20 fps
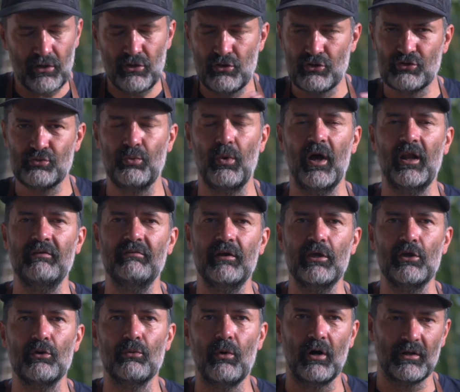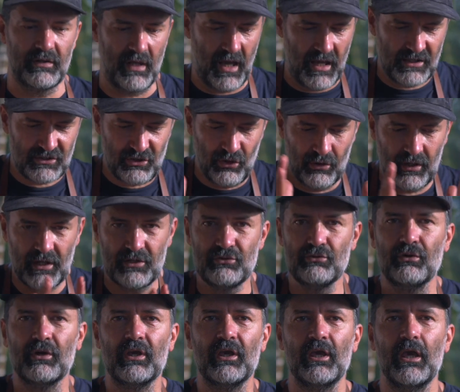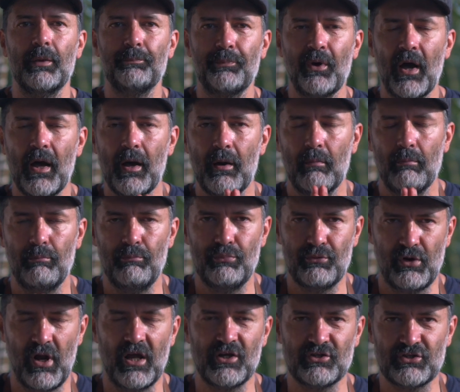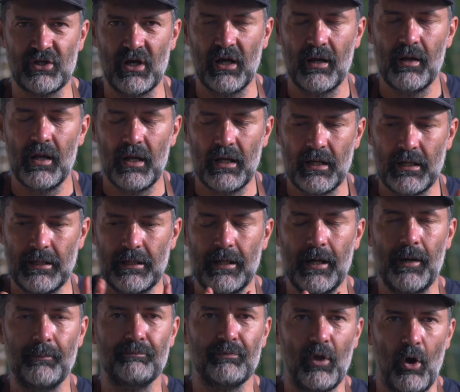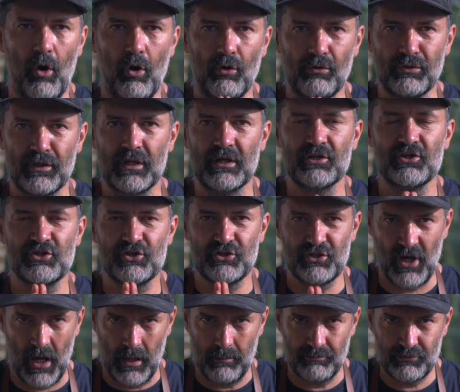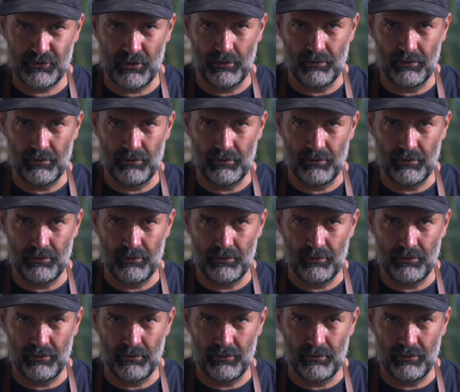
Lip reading: use whatever you want as long as you keep pressure on the shapes, all